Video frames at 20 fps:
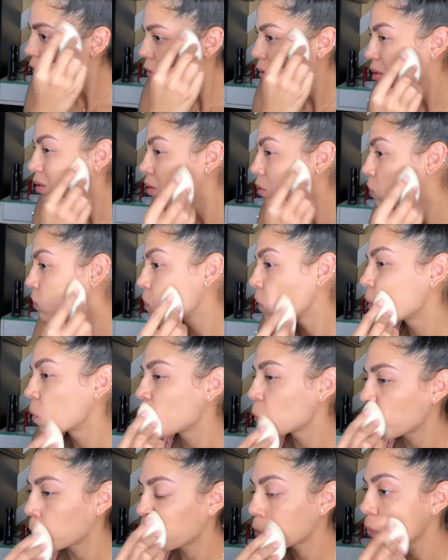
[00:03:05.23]
Bitch, you won't
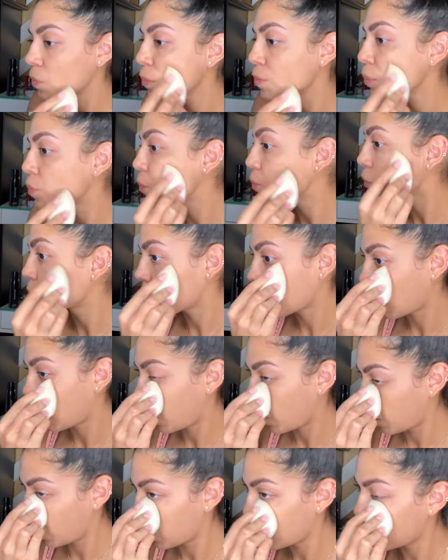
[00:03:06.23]

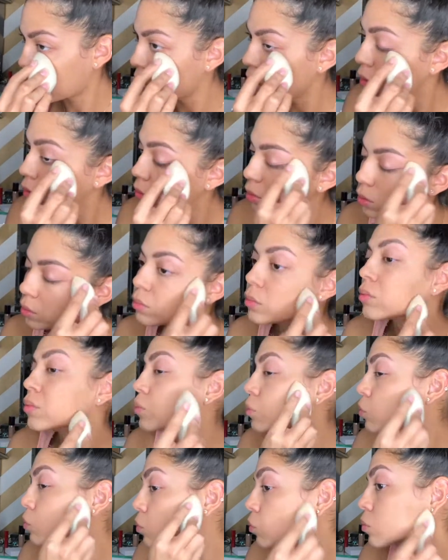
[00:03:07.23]
BBM. We should be
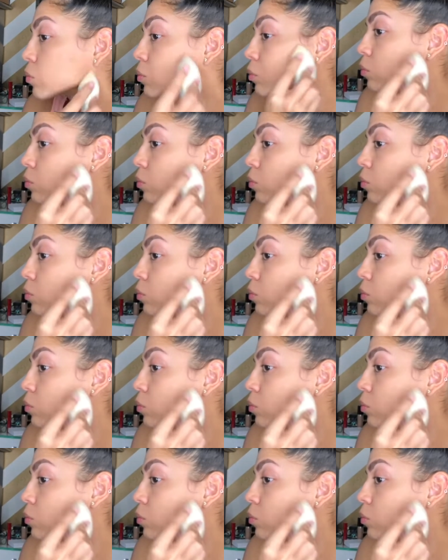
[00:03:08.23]
closer